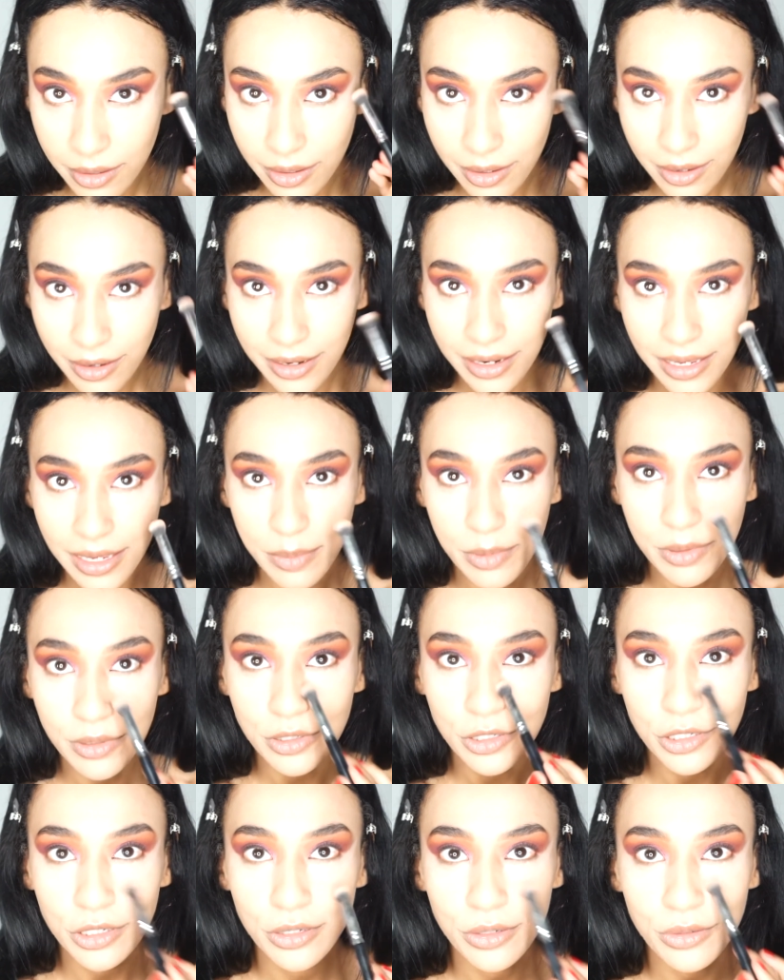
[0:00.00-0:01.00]

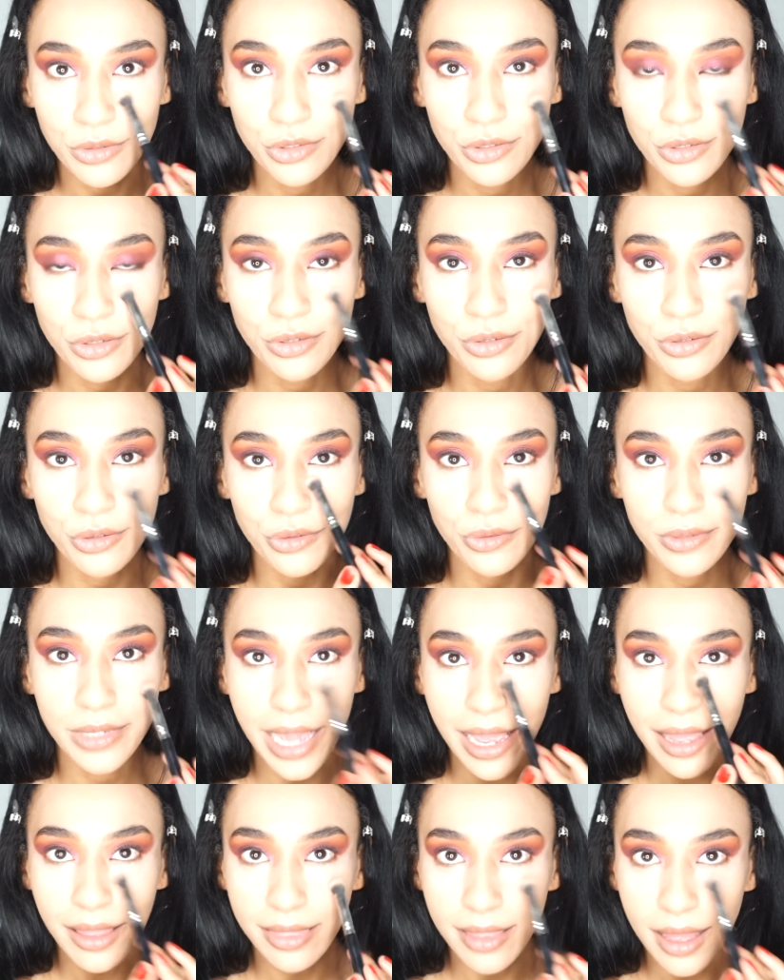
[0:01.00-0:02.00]
enables you to
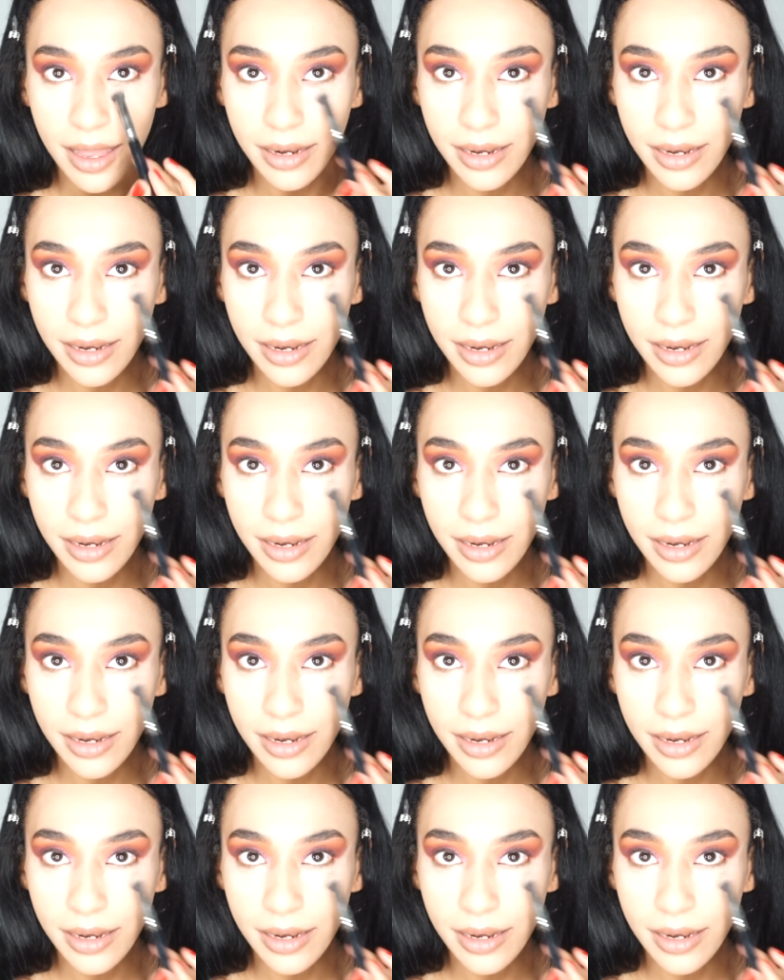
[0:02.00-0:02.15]
get that